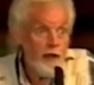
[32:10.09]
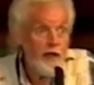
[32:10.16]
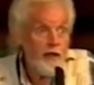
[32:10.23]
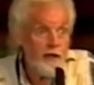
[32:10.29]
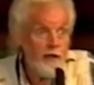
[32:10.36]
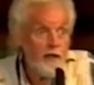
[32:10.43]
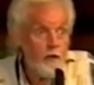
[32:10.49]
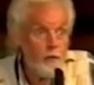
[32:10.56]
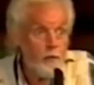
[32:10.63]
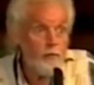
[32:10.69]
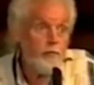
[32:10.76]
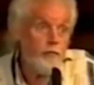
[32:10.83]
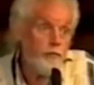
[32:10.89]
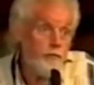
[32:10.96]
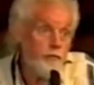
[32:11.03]
I had to
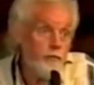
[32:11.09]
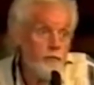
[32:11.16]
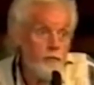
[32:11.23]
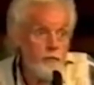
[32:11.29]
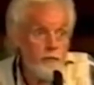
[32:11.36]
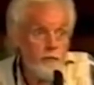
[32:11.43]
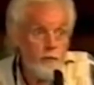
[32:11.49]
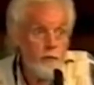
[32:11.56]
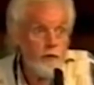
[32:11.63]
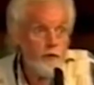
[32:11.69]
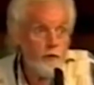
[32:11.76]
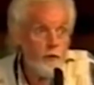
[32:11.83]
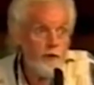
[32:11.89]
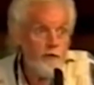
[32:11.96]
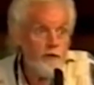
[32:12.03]
help
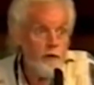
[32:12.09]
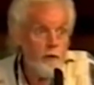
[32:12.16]
retrieve